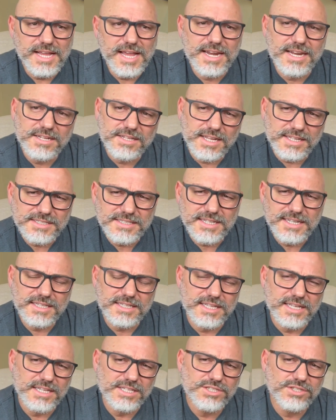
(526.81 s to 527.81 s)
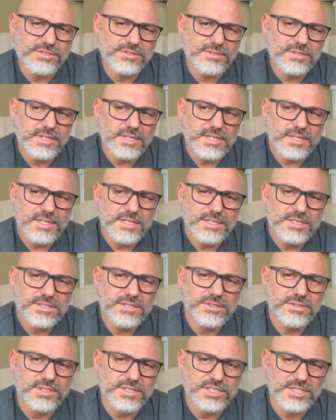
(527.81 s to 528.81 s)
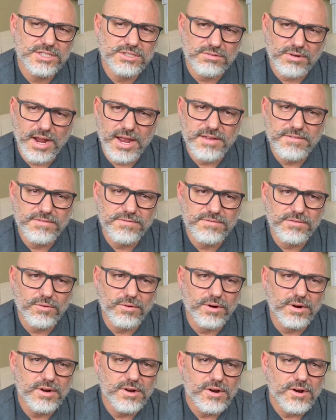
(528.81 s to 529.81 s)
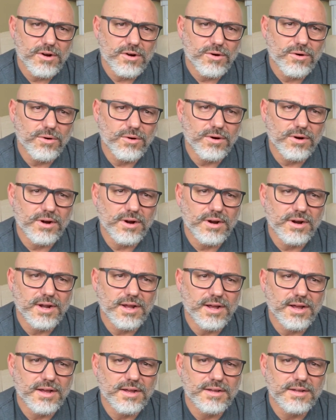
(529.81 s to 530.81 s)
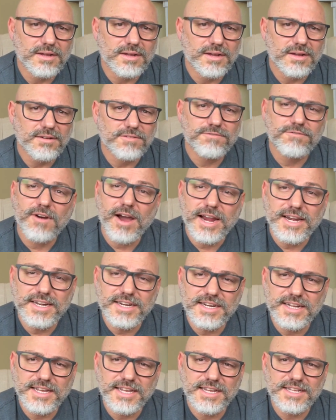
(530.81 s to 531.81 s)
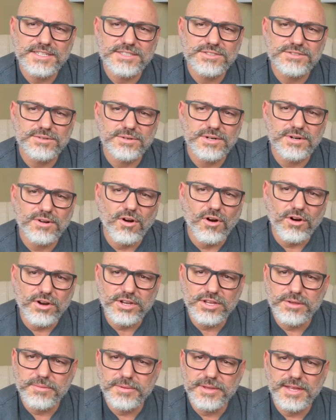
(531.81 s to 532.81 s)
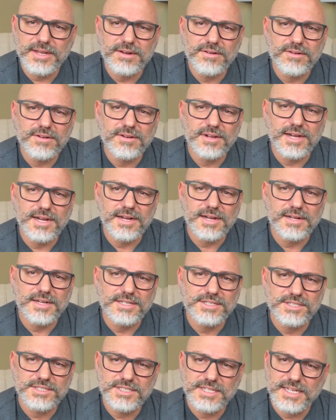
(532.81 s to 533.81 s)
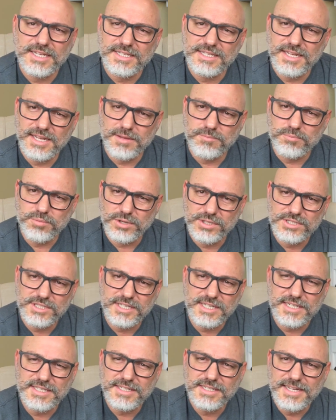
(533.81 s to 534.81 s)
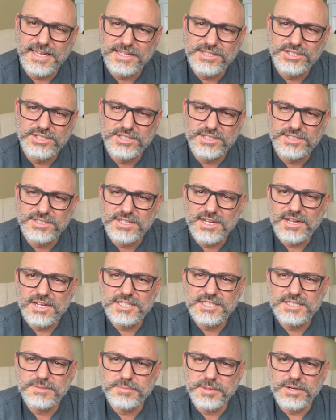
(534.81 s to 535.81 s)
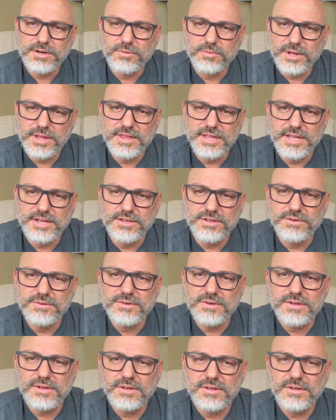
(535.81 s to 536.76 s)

And doesn't it lead you to strife or a fighting against or an argument? It puts a contentious spirit within you.